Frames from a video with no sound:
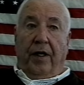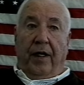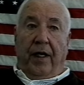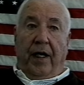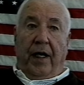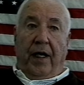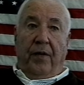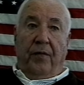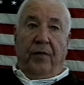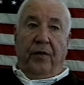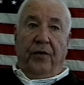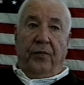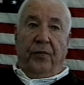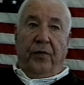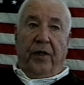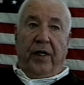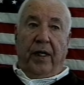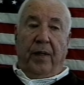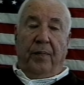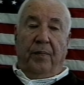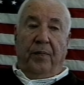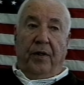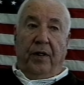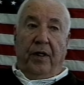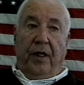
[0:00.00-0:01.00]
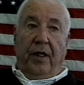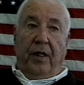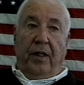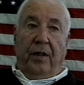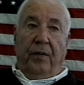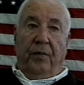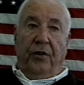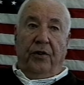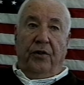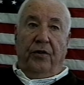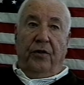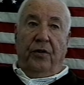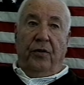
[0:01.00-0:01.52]
and I was way up there and
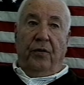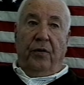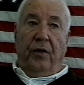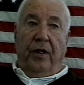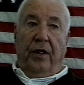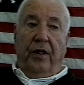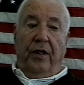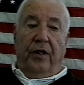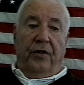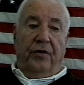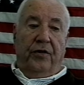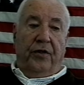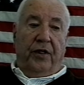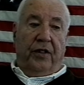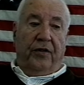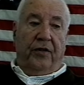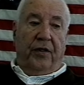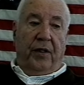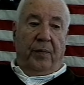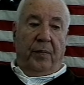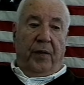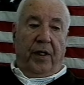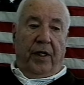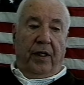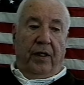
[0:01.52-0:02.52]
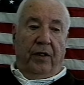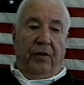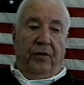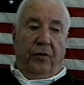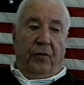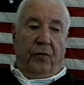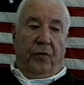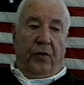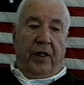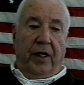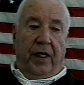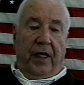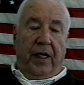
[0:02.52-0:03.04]
was 260 miles
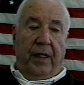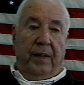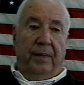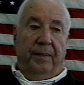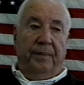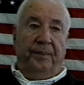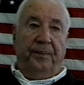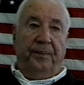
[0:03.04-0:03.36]
away.